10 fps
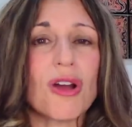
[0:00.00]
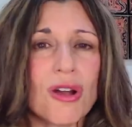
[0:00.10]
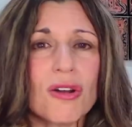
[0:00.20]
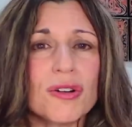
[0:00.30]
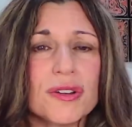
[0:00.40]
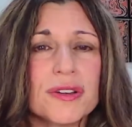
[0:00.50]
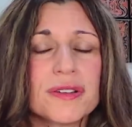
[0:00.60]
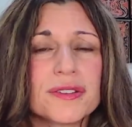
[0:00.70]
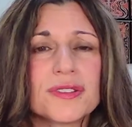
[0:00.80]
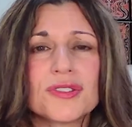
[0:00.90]
hard
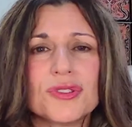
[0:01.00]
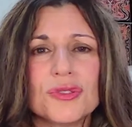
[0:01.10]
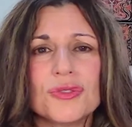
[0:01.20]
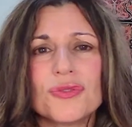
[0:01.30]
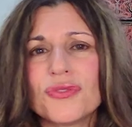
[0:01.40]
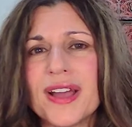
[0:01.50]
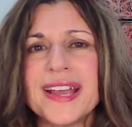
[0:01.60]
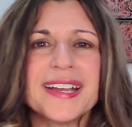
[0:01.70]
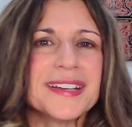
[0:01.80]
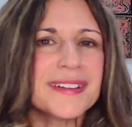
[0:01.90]
to
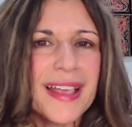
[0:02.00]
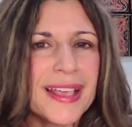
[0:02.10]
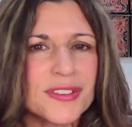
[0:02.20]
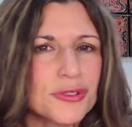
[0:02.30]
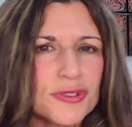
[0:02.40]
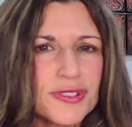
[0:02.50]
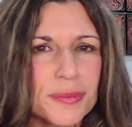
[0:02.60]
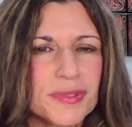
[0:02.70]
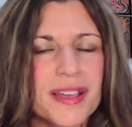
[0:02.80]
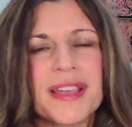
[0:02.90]
find answers
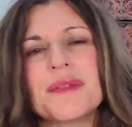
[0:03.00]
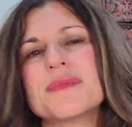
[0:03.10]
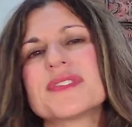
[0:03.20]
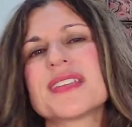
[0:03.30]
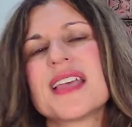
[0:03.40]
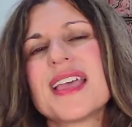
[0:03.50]
sometimes,